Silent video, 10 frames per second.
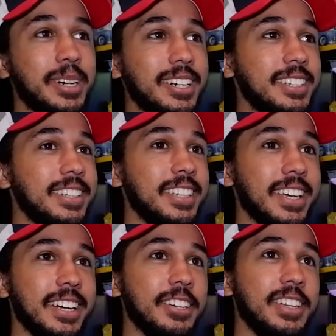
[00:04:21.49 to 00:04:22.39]
but
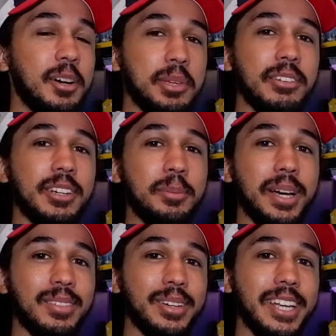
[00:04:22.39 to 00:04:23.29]
yeah, I know that'll be a really
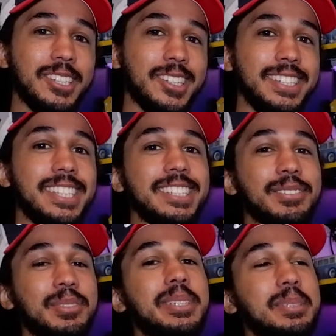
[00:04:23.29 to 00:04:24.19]
bad financial
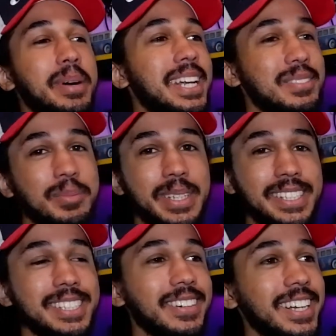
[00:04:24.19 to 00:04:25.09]
decision for me to buy another
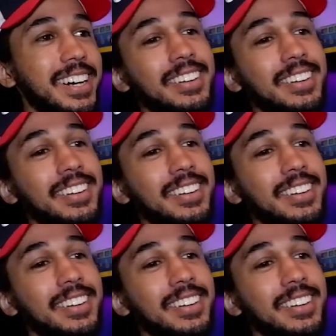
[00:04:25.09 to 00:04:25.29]
PC right